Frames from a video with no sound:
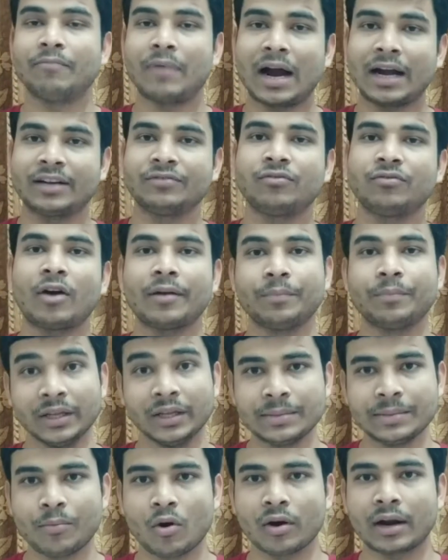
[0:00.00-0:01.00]
but for P
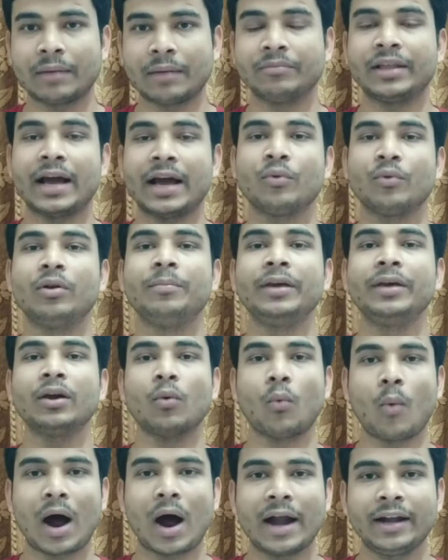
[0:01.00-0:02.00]
G program there will be
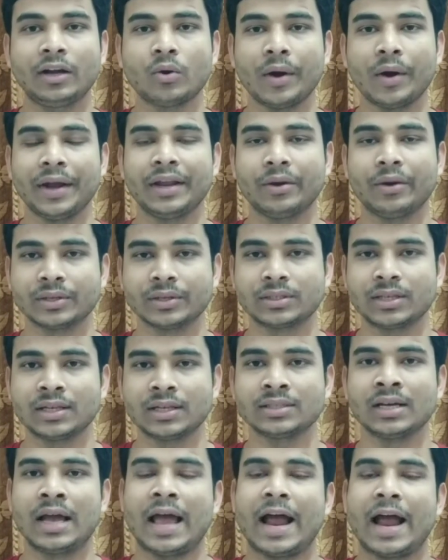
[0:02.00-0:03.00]
one hundred twenty
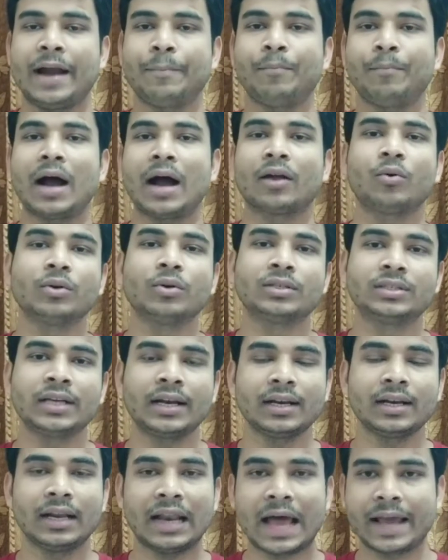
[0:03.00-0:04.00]
questions, and per
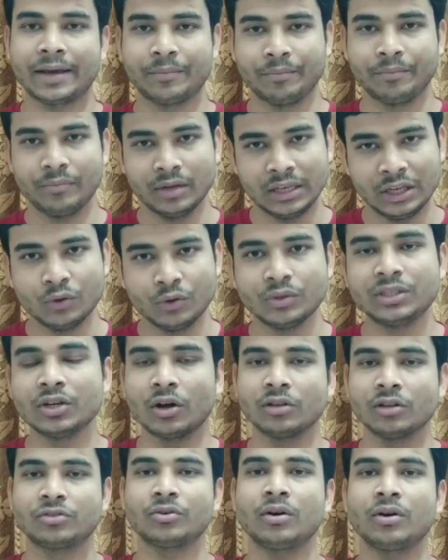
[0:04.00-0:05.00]
question like U G
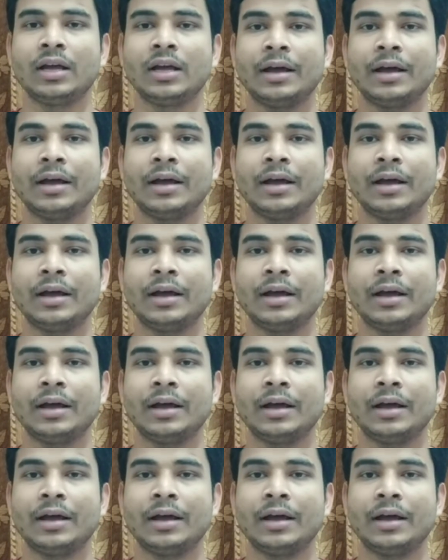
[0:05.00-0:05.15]
also,